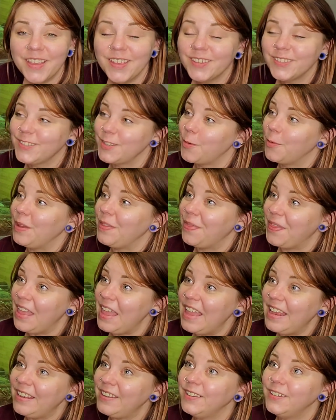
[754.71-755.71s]
So we
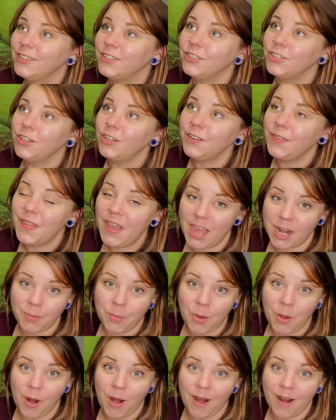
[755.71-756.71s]
then took that
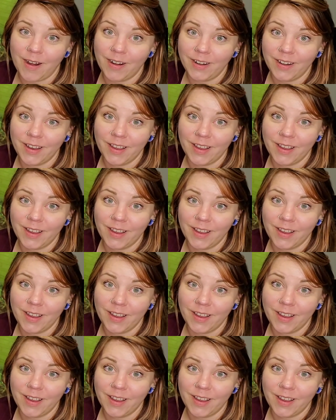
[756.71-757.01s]
apart,